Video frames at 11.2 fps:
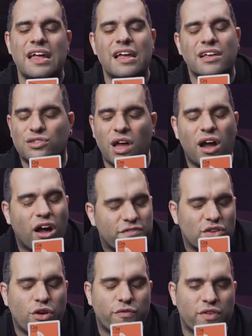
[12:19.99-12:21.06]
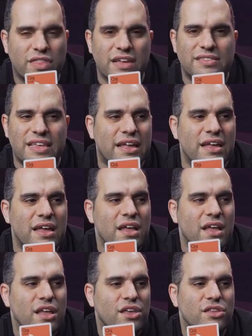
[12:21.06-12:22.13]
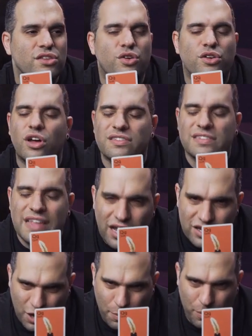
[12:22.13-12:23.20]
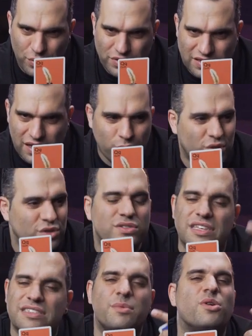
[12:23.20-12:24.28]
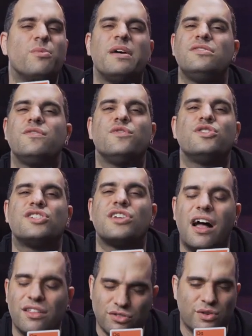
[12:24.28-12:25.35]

So I often go for things like, you're a nostalgic person. When you see something that reminds you of your childhood, you